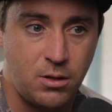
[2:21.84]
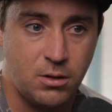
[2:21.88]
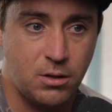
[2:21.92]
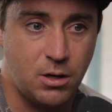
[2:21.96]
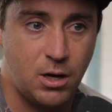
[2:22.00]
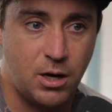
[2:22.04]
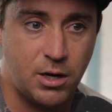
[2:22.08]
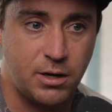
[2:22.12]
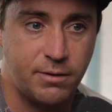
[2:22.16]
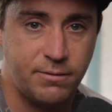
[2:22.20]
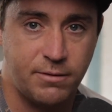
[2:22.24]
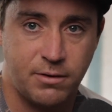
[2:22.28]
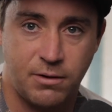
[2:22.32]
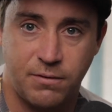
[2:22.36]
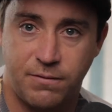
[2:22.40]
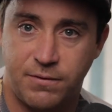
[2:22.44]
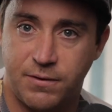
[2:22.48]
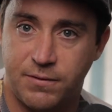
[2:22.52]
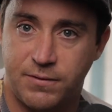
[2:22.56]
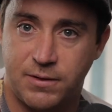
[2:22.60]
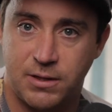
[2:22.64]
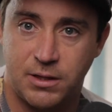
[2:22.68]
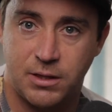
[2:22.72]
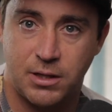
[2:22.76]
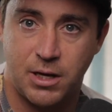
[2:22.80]
Not even a
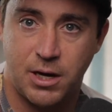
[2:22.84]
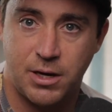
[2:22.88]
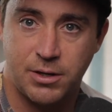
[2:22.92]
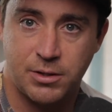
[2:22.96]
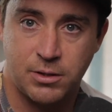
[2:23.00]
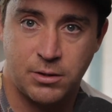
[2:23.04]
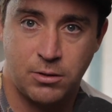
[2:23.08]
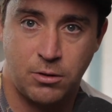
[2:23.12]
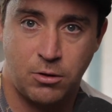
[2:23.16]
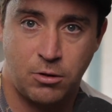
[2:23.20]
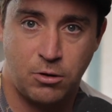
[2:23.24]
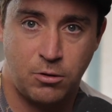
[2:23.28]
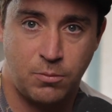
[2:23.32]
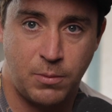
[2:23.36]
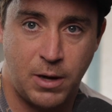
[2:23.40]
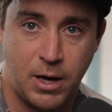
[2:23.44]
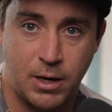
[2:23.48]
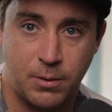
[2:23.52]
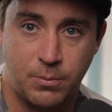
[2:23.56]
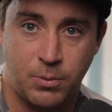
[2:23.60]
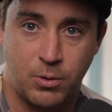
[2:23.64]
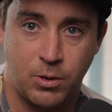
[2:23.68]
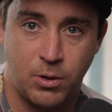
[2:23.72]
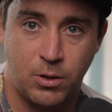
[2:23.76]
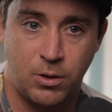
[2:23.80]
$15,000
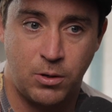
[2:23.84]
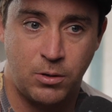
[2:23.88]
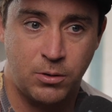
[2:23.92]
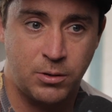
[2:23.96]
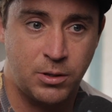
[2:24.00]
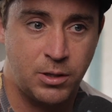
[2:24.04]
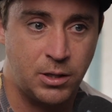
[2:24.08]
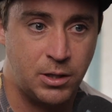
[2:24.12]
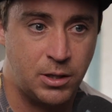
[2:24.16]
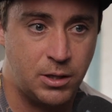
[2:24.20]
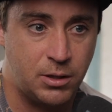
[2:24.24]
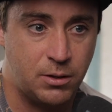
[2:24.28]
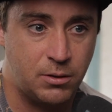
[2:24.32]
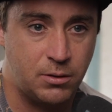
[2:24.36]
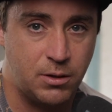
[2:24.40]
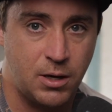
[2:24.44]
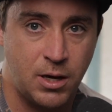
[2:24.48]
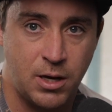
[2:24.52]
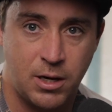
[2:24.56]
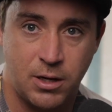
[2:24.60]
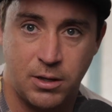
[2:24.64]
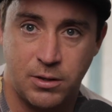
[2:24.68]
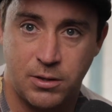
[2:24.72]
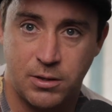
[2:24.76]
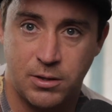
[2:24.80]
Mac Pro can
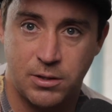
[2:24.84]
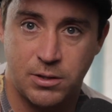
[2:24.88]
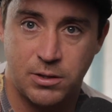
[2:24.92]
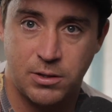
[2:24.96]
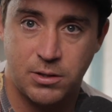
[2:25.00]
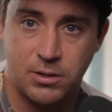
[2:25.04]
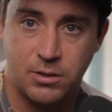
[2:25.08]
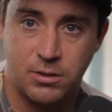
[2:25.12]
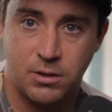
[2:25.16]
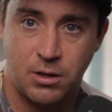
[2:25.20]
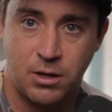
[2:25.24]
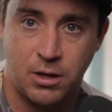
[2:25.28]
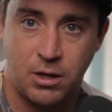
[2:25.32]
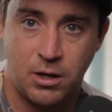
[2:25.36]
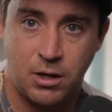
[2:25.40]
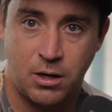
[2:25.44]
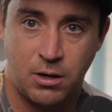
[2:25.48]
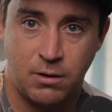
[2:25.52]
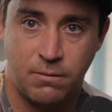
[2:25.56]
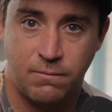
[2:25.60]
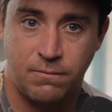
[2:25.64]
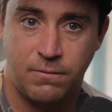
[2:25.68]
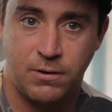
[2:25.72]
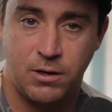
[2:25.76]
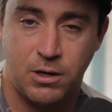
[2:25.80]
edit this
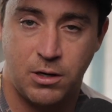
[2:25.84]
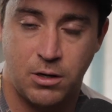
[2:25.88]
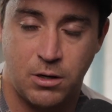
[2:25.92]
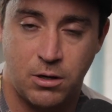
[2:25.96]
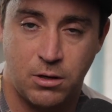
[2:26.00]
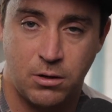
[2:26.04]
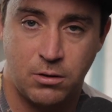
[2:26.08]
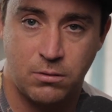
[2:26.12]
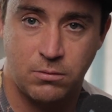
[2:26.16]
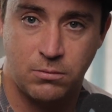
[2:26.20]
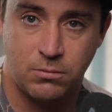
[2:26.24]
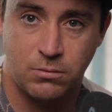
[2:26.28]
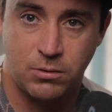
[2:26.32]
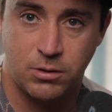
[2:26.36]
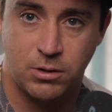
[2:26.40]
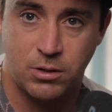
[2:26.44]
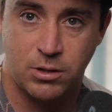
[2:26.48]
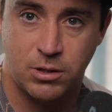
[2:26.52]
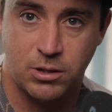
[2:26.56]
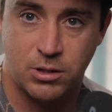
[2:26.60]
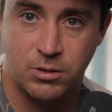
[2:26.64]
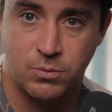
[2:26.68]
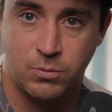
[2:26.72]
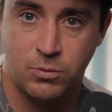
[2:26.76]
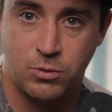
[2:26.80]
video with
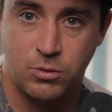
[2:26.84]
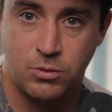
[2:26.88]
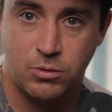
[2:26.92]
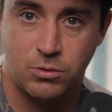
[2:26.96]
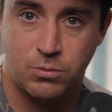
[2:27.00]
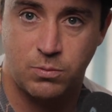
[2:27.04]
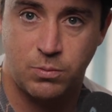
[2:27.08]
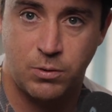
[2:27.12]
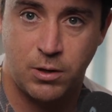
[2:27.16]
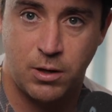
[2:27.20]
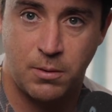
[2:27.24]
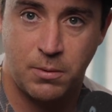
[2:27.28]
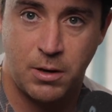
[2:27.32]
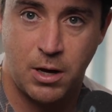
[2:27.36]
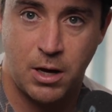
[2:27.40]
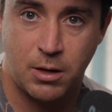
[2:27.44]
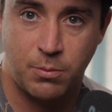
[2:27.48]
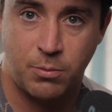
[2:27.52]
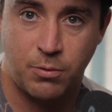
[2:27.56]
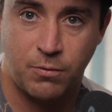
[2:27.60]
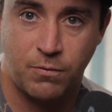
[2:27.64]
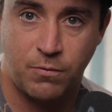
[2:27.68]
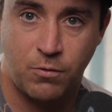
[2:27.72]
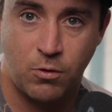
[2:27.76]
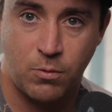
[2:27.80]
a smooth playback
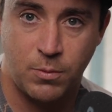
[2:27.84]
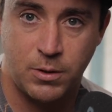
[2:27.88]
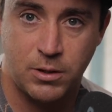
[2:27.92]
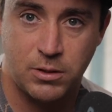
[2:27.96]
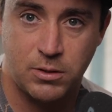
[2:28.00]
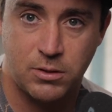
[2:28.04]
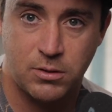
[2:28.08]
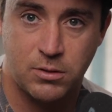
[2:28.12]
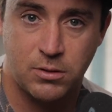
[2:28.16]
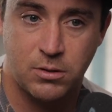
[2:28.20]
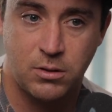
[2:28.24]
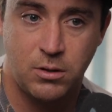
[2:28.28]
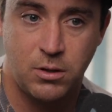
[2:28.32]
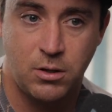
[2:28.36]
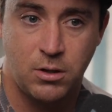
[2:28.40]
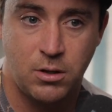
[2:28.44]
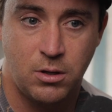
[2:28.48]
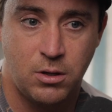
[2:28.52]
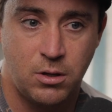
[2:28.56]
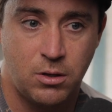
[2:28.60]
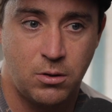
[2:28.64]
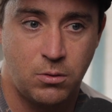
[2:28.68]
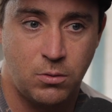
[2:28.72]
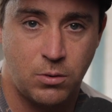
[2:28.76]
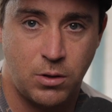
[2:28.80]
performance
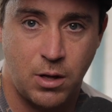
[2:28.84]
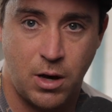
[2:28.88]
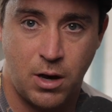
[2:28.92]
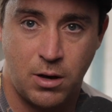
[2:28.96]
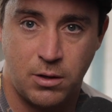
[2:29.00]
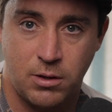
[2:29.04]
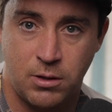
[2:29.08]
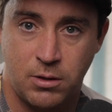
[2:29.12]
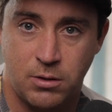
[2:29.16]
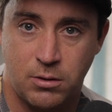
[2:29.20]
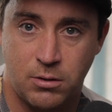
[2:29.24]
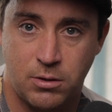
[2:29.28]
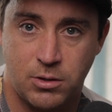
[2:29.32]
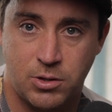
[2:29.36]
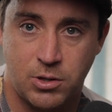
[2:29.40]
without either